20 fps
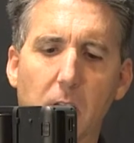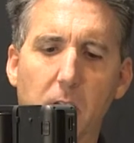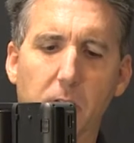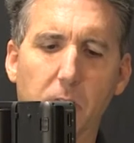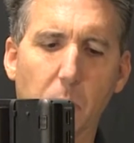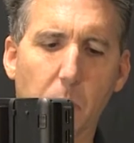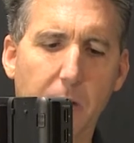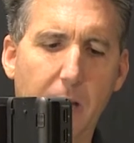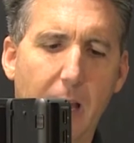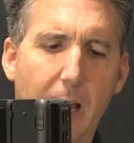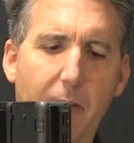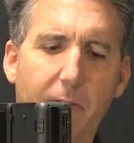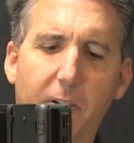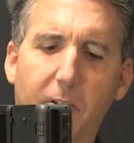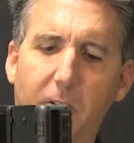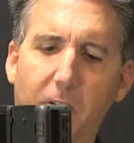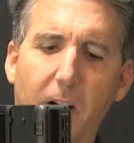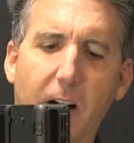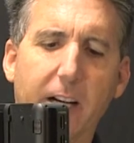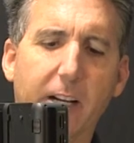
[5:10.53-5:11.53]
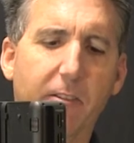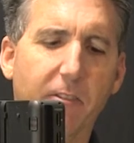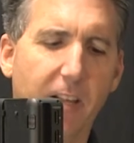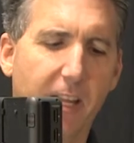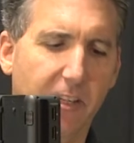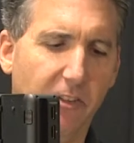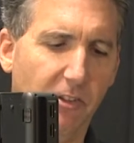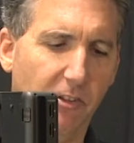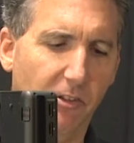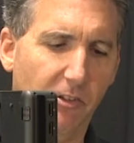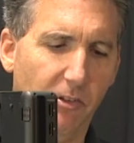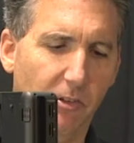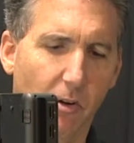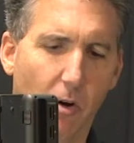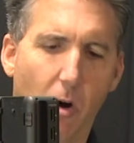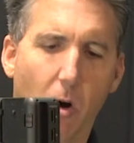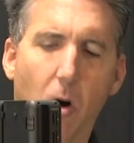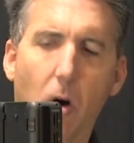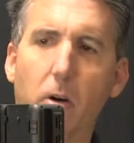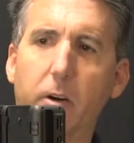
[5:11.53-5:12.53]
So we have a variety of lenses,
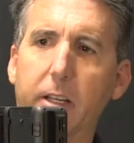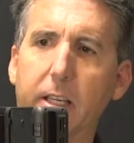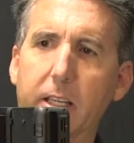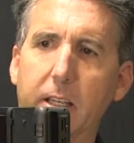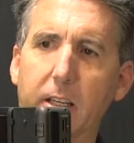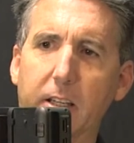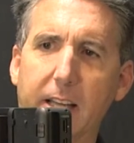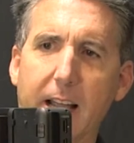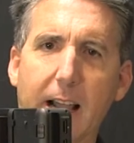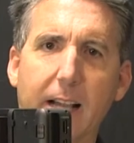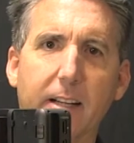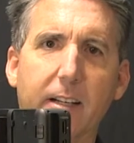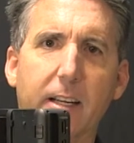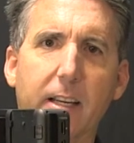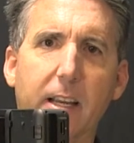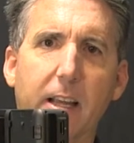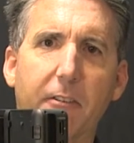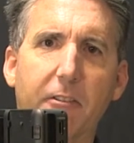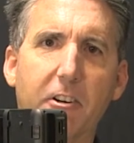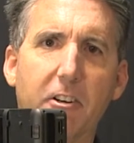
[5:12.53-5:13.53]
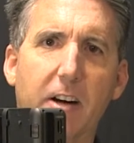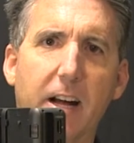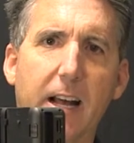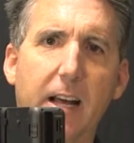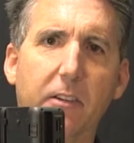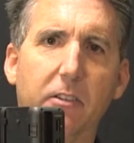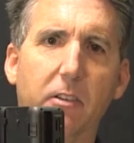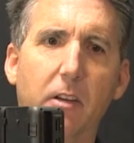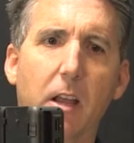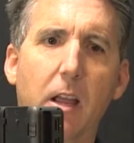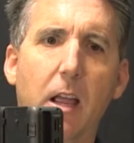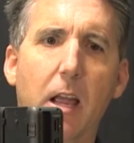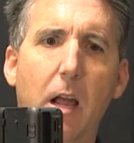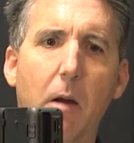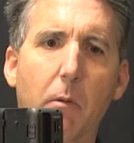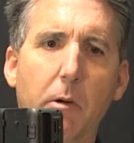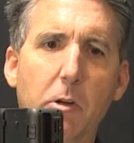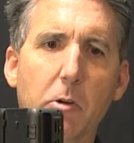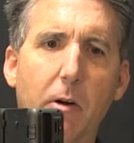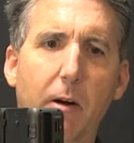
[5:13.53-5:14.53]
all Canon EF glass,
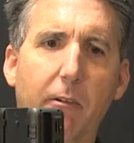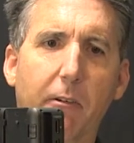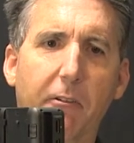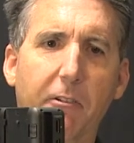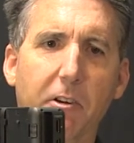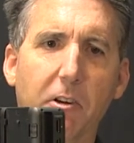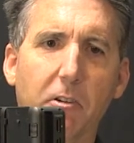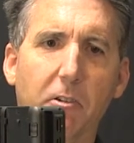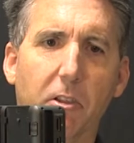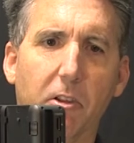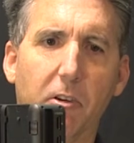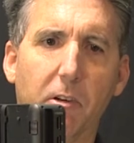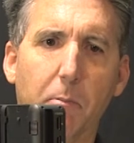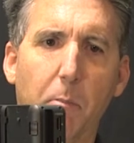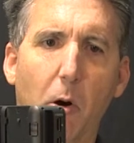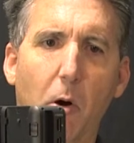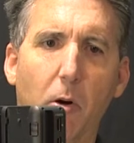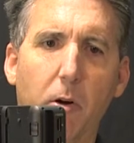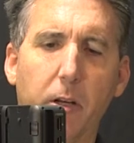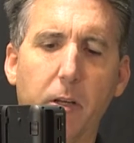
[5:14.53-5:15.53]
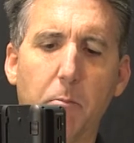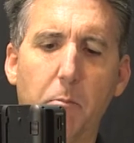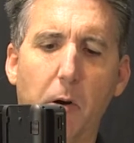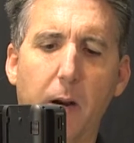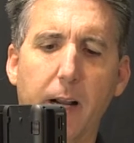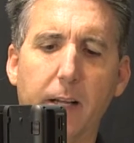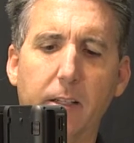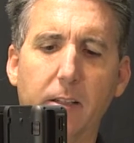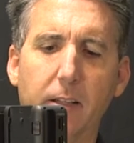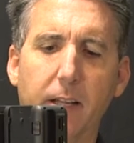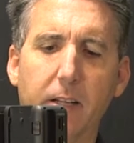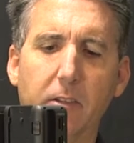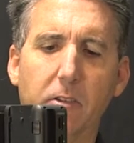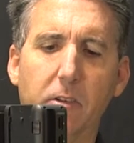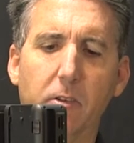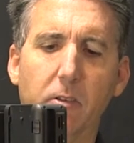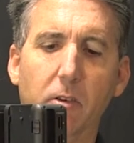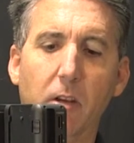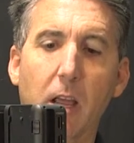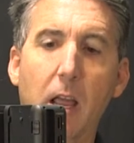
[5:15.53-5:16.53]
and we do have a few third-party branded
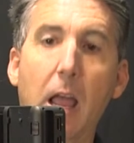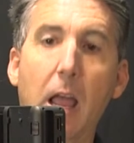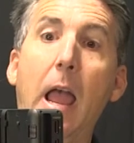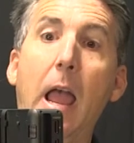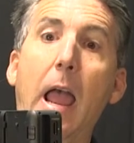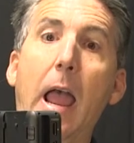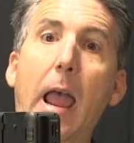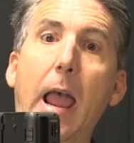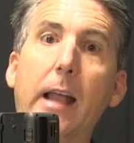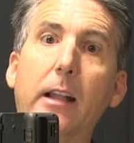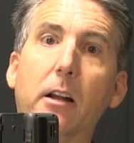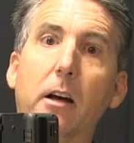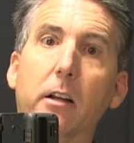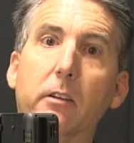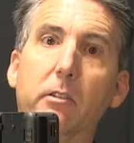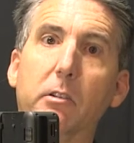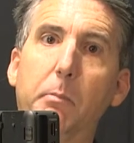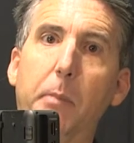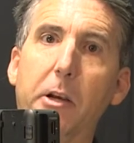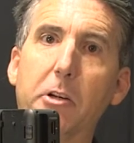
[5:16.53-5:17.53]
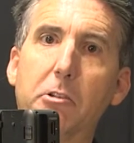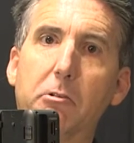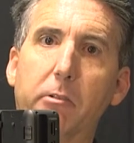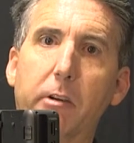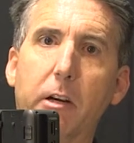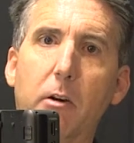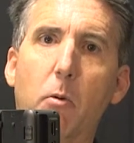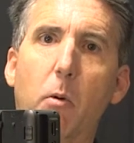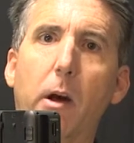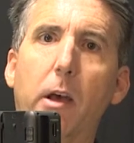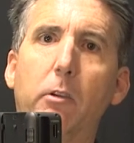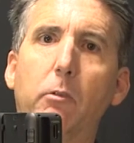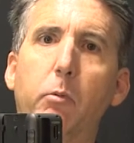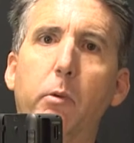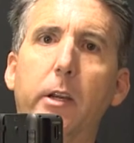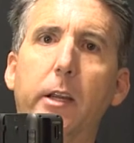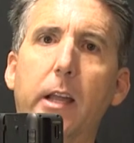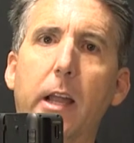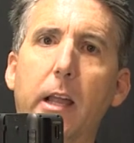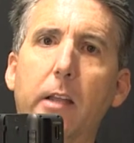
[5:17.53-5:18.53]
lenses. And on special requests,
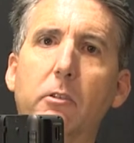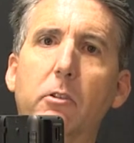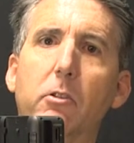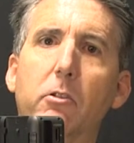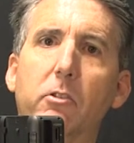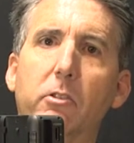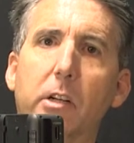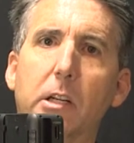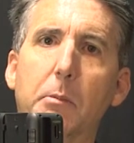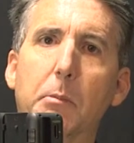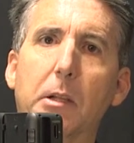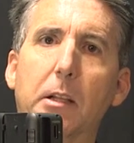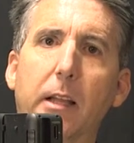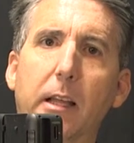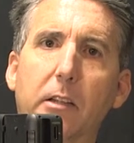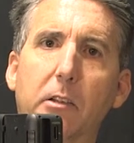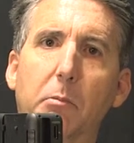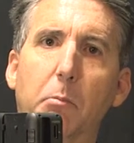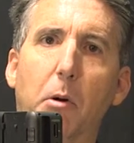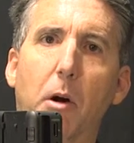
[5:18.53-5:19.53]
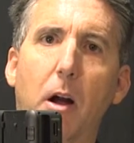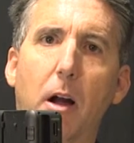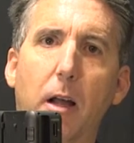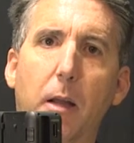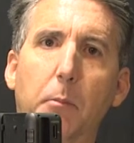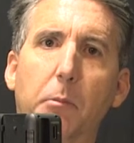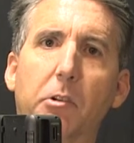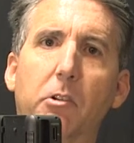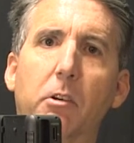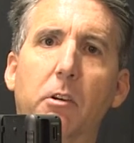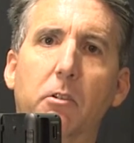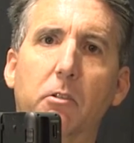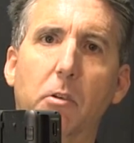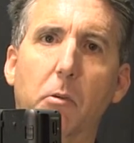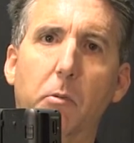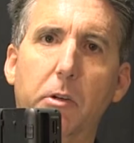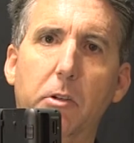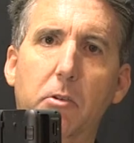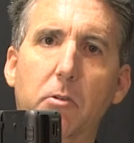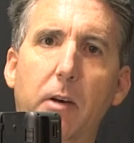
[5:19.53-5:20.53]
we can do cinema lens primes. So
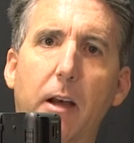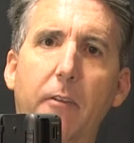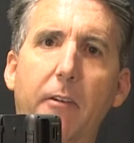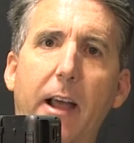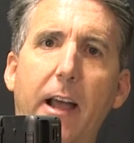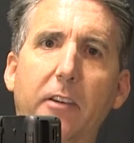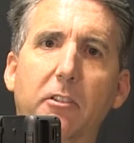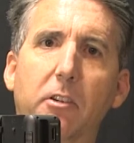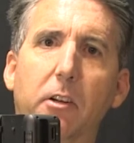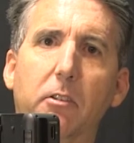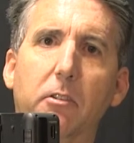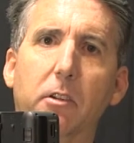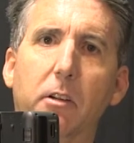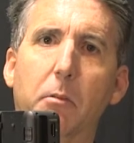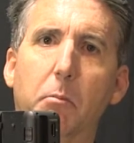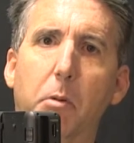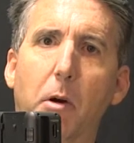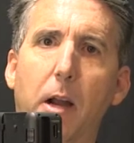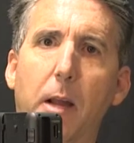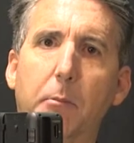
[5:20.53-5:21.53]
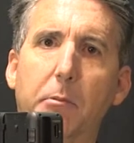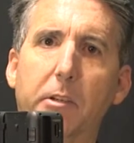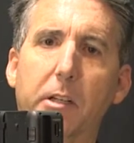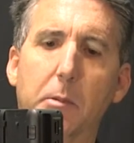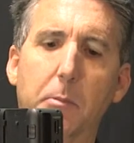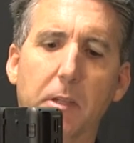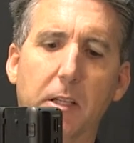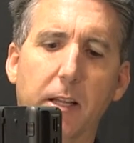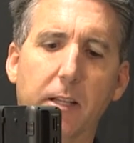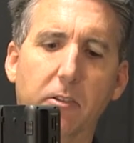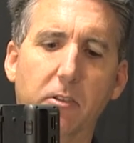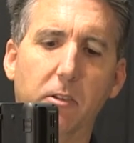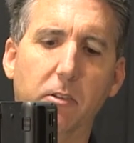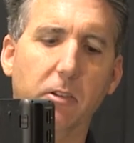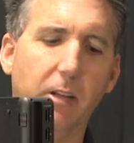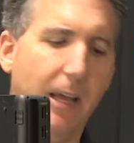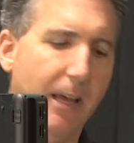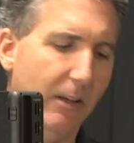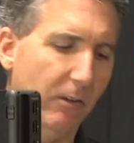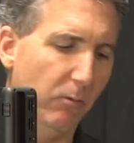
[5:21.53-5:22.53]
we do have access to the prime cinema lenses
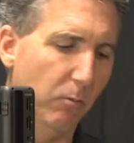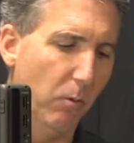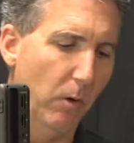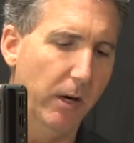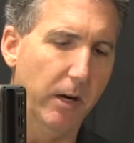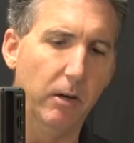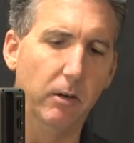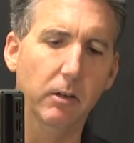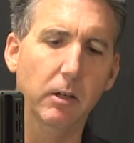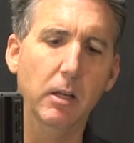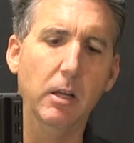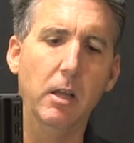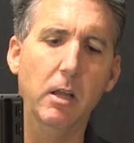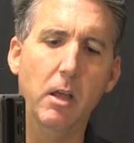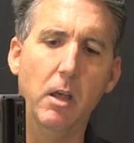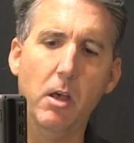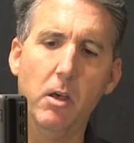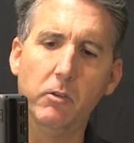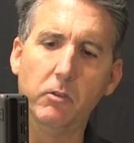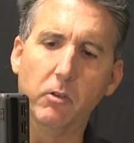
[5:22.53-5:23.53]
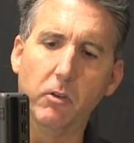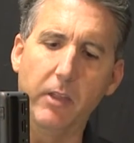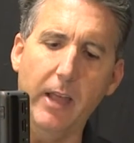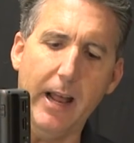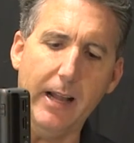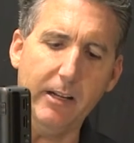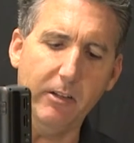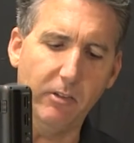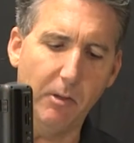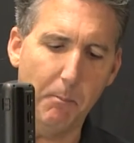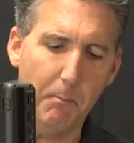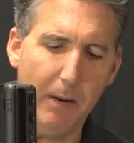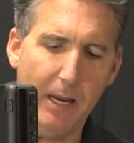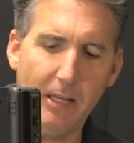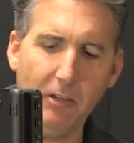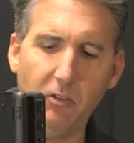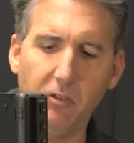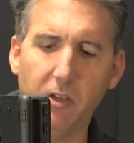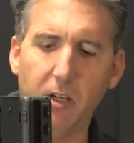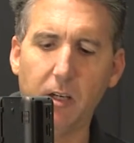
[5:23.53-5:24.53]
as well. So that is a
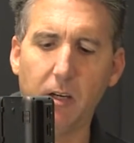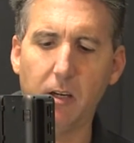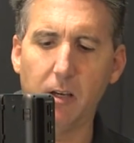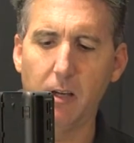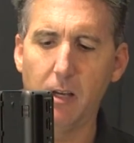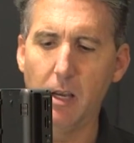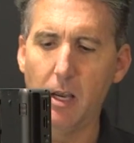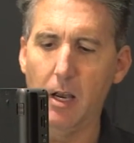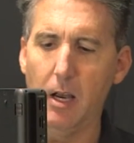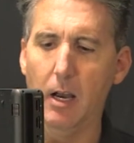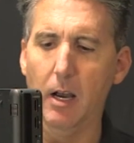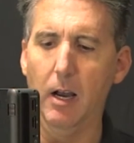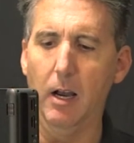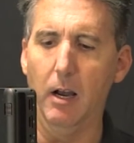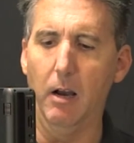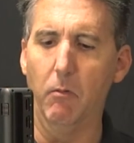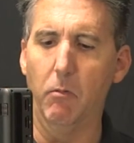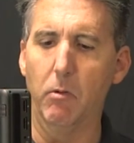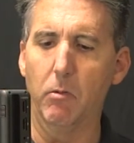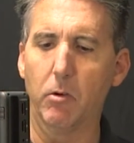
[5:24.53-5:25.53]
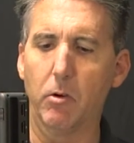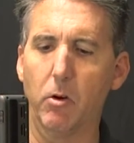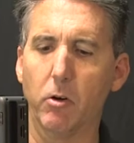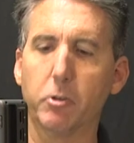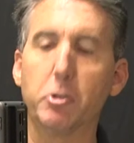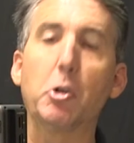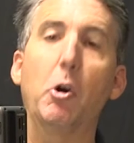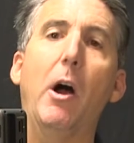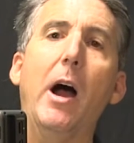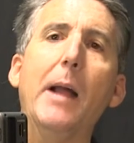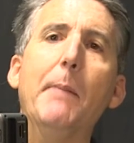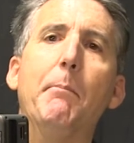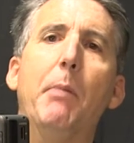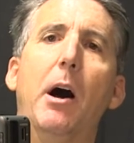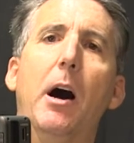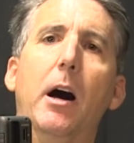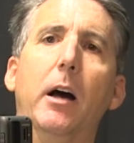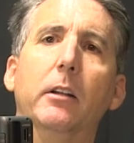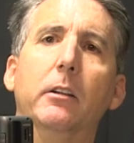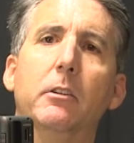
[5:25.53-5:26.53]
basic, what we'll call
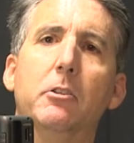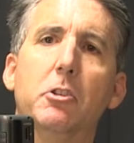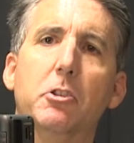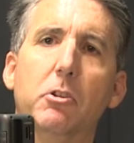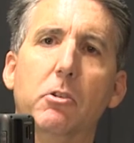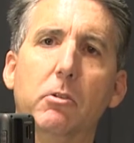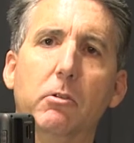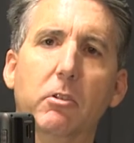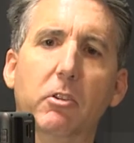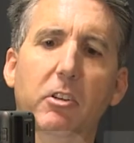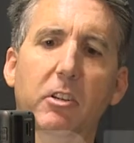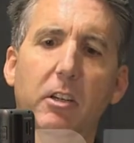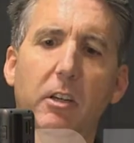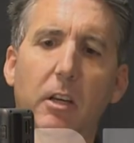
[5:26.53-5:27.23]
tripod shoot.